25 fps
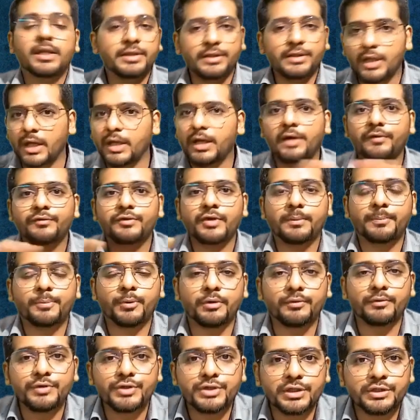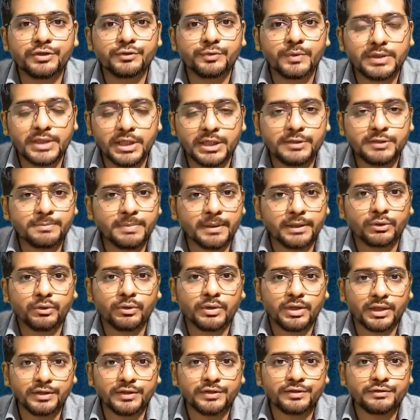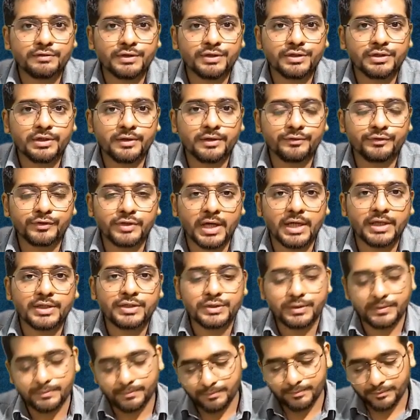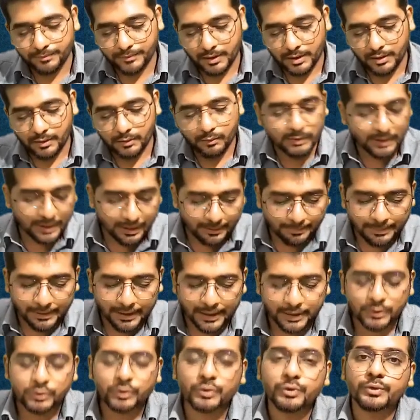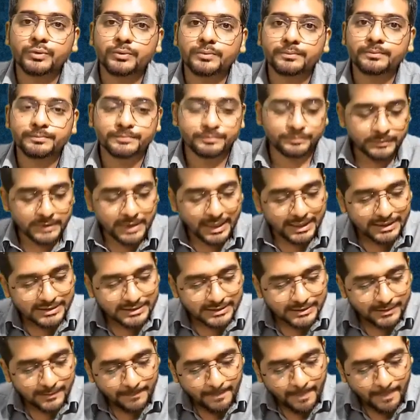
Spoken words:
None of the provisions with respect to registration of charge will apply to you. Yes.